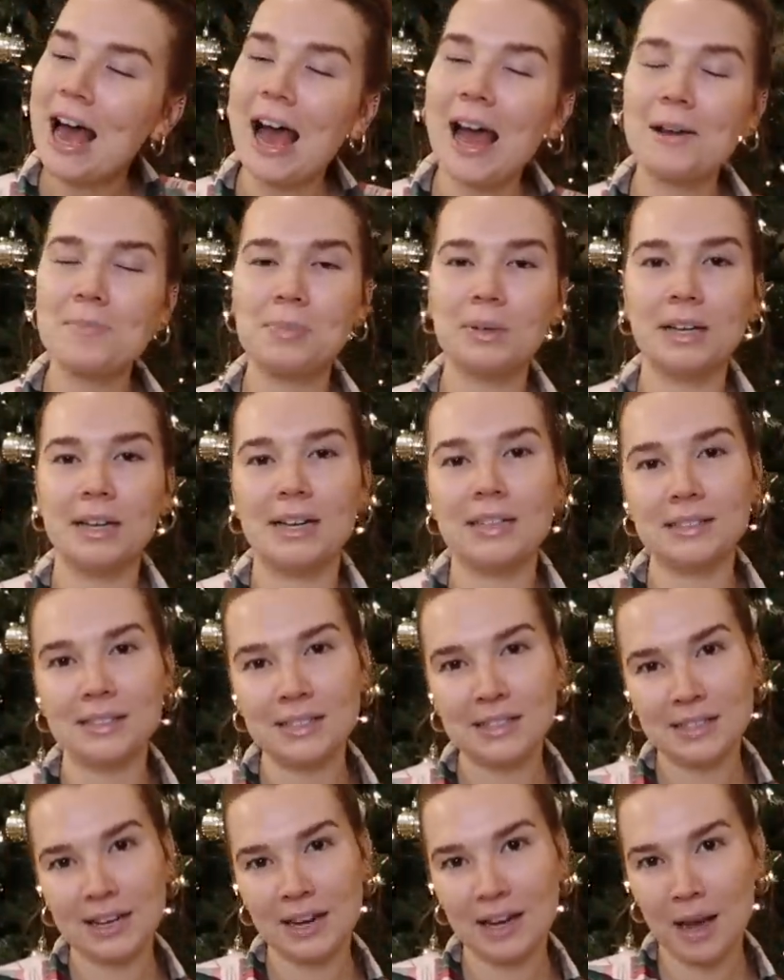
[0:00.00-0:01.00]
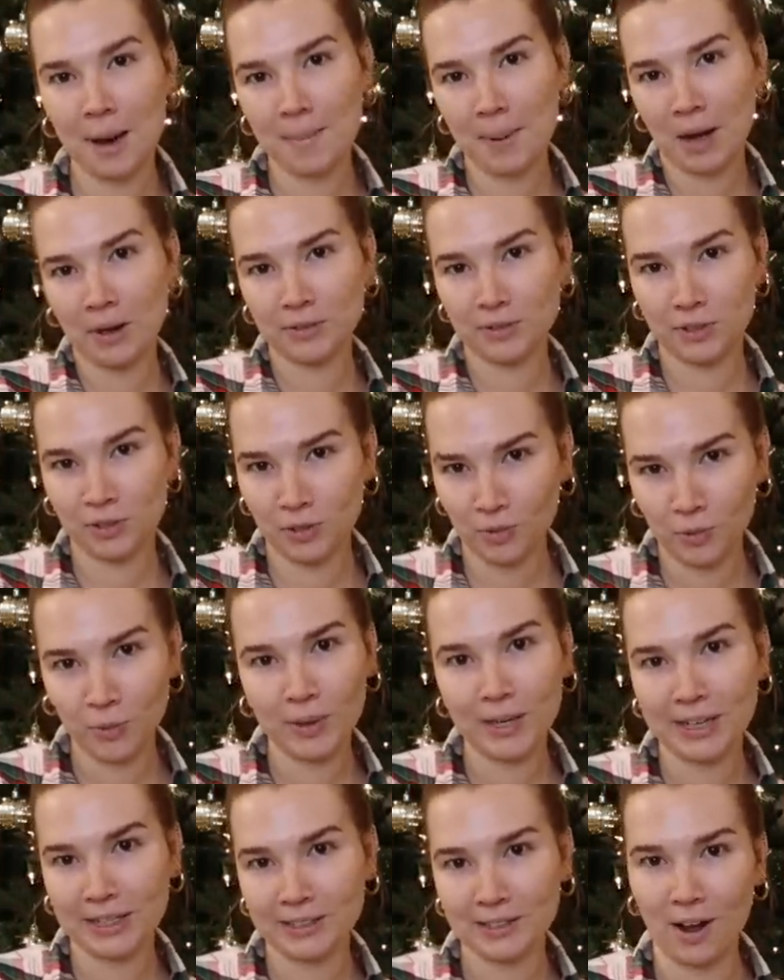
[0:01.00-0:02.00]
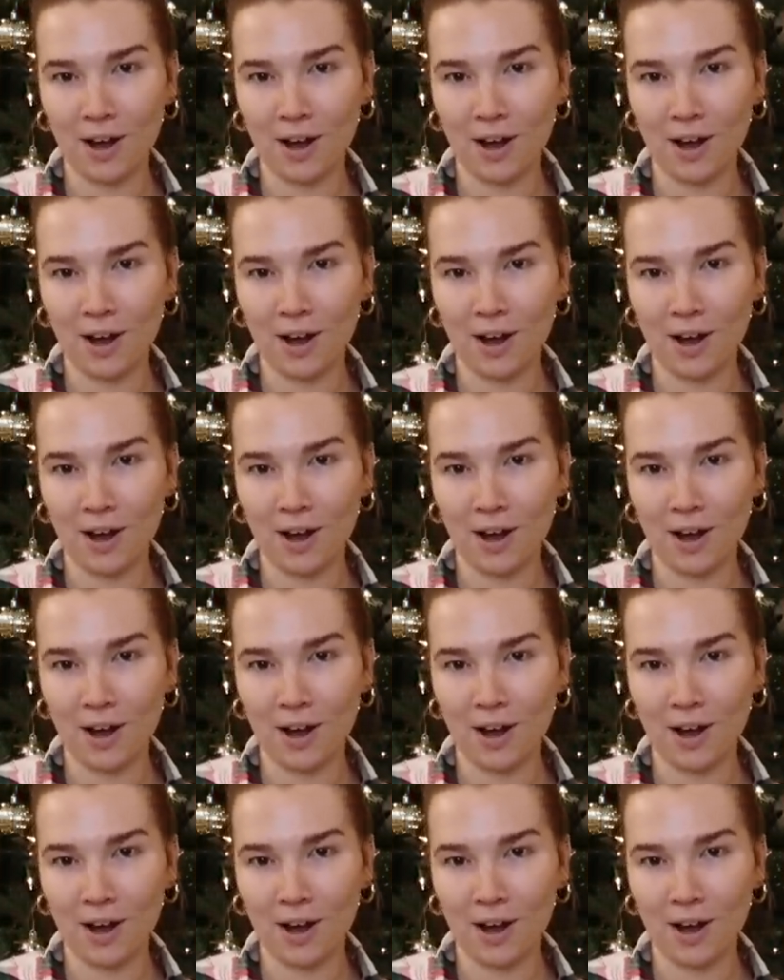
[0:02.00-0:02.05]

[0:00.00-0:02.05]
I plan to take about 2 weeks